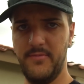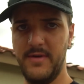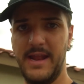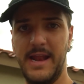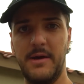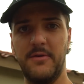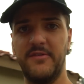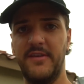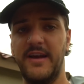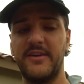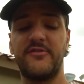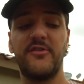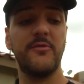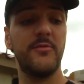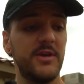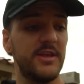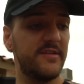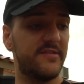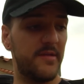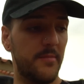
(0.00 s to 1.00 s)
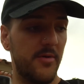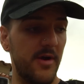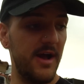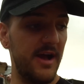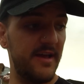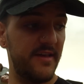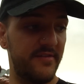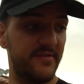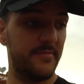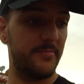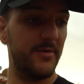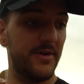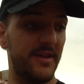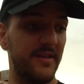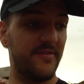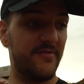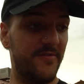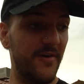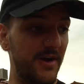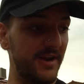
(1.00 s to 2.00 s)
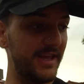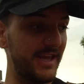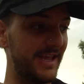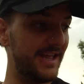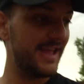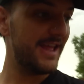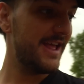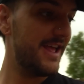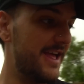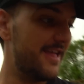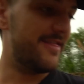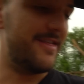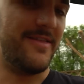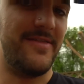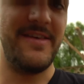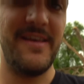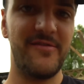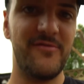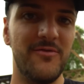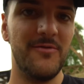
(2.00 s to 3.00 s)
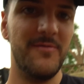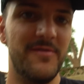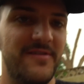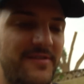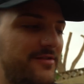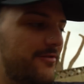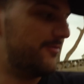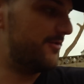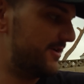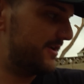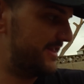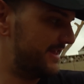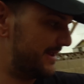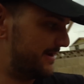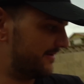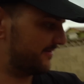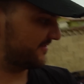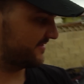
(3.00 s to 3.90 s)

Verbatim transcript: And I was actually really surprised, but it's funny that this one was the one that I